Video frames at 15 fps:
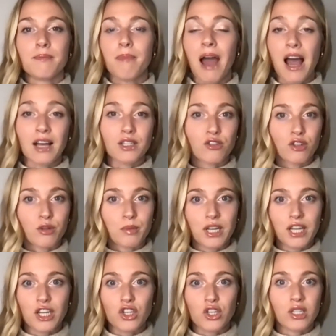past
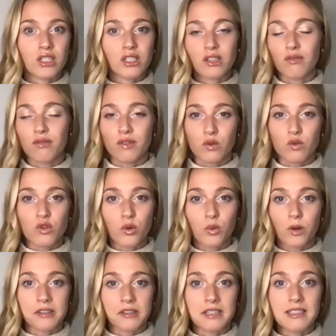ruminations and future
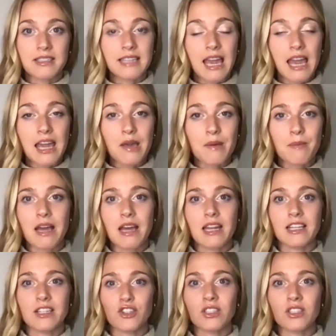worries game, and
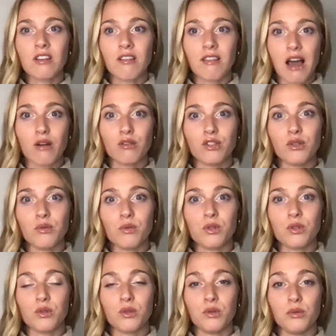it just allows you to